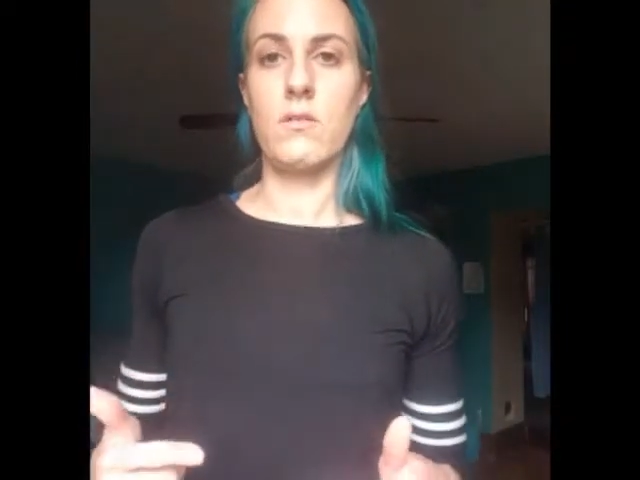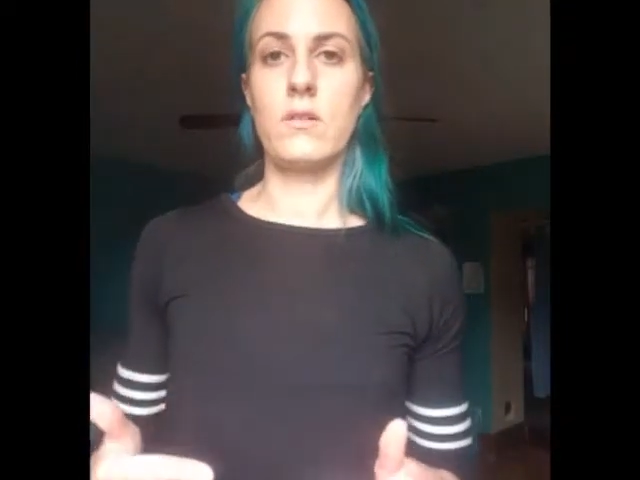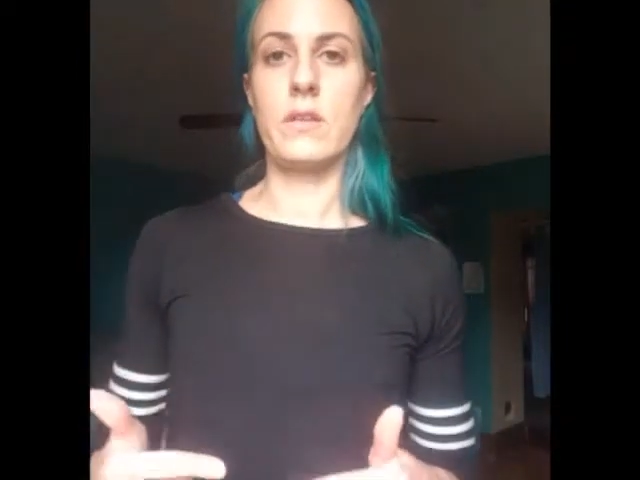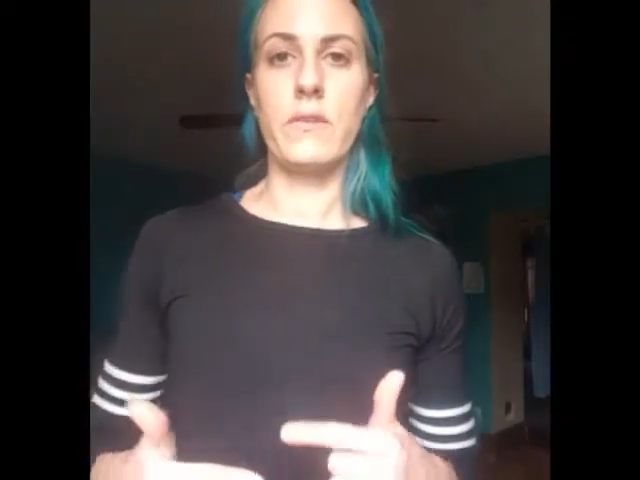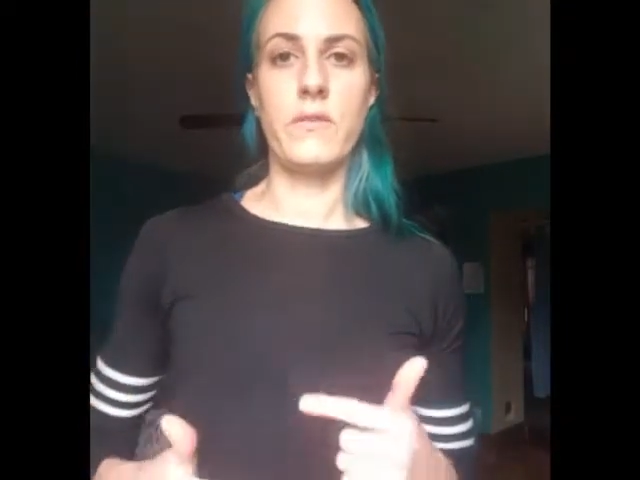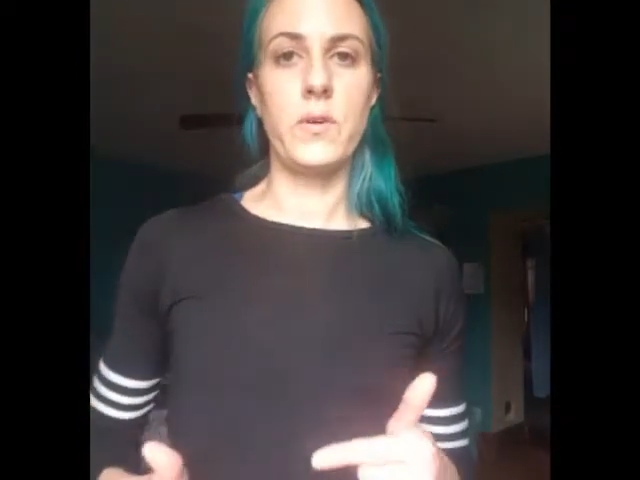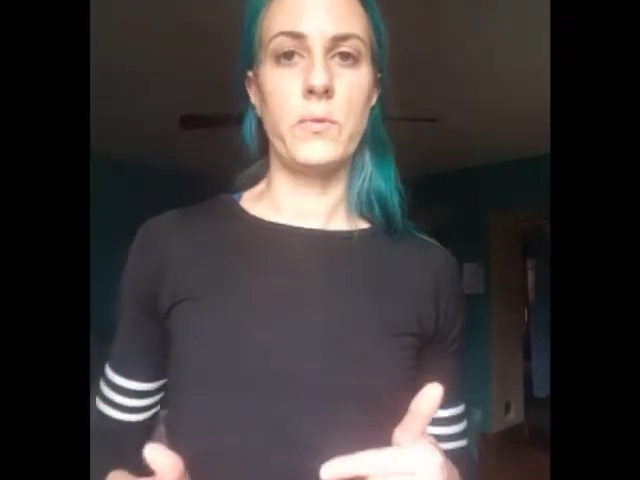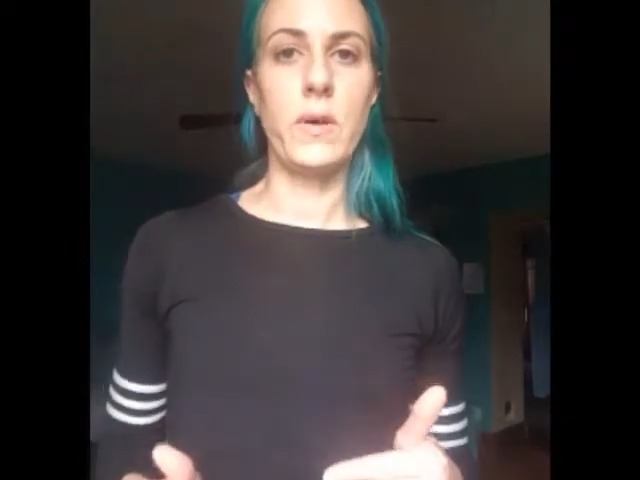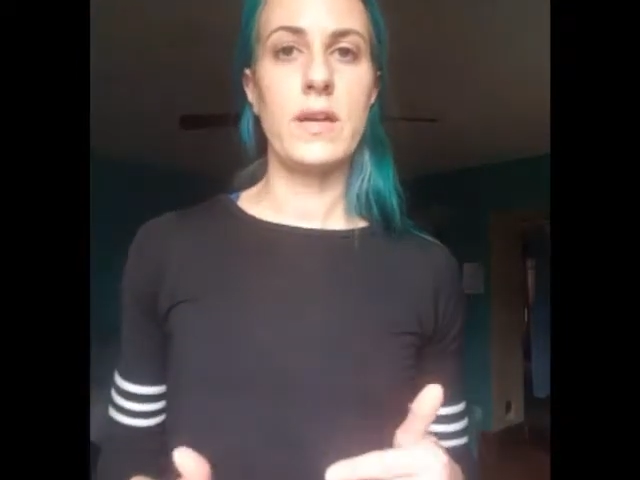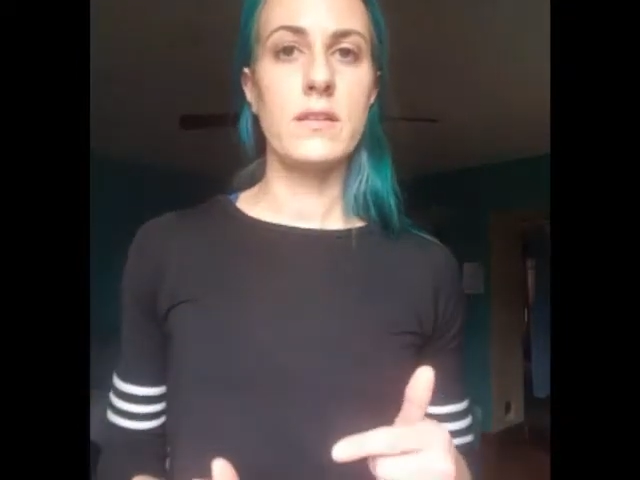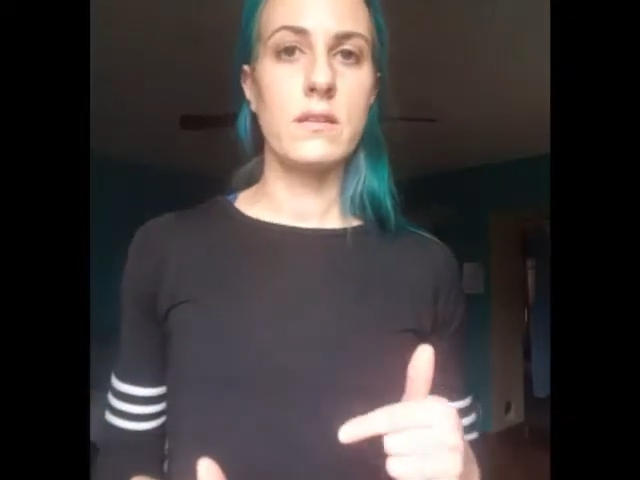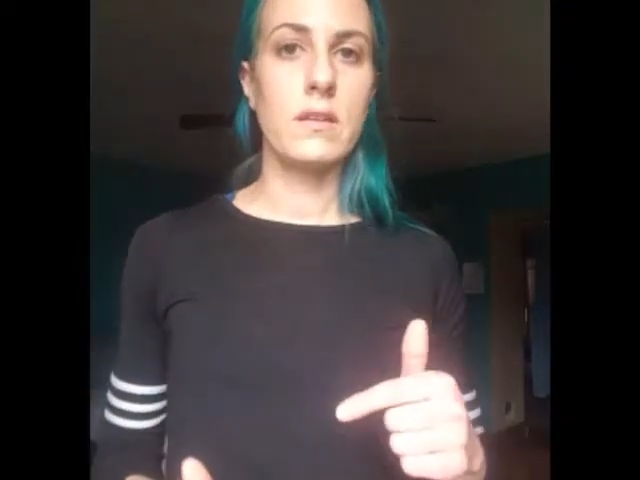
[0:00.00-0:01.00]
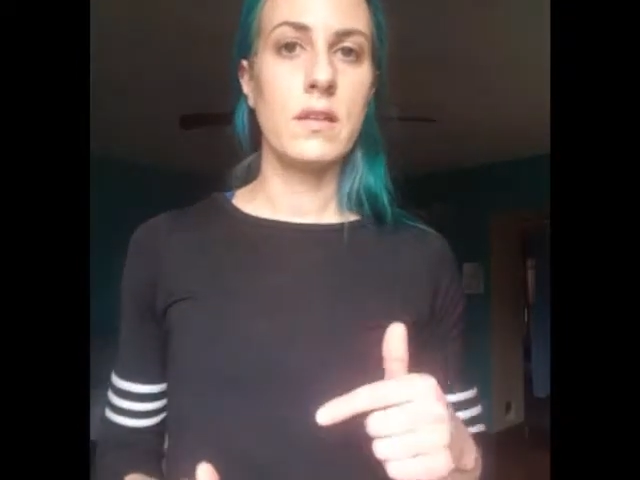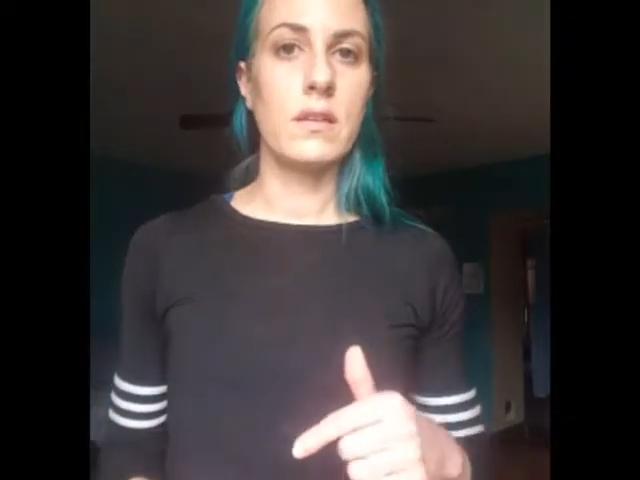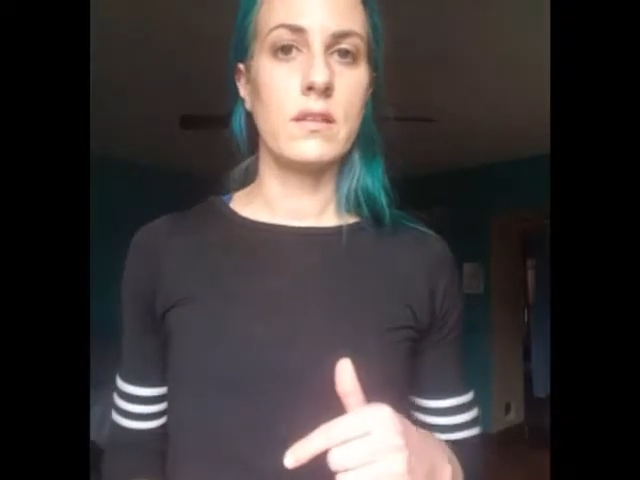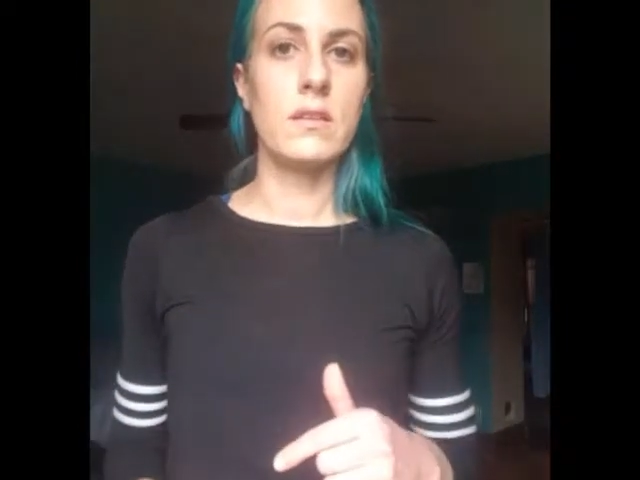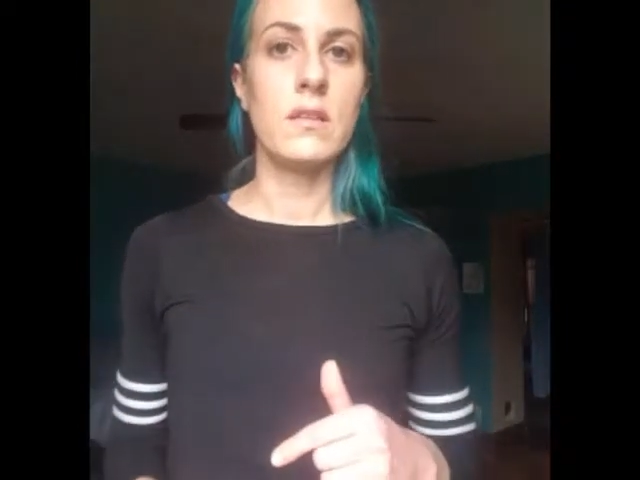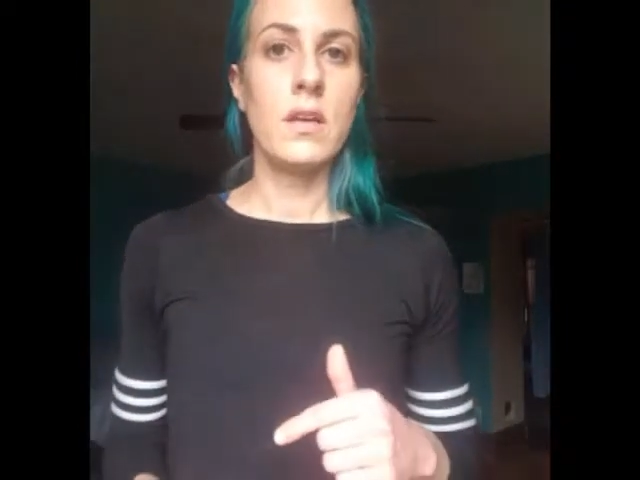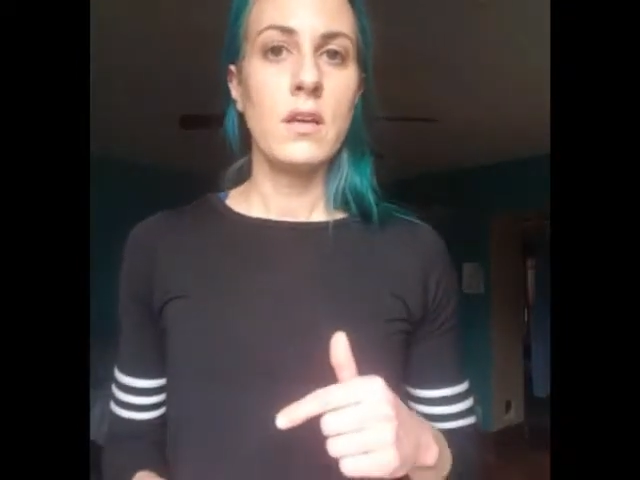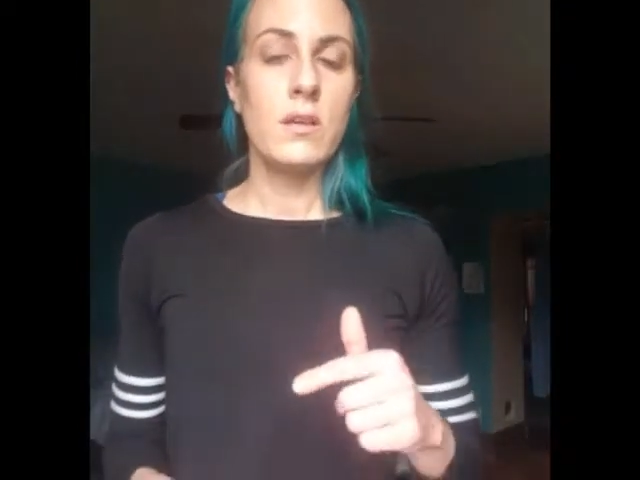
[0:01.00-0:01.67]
or if you want you can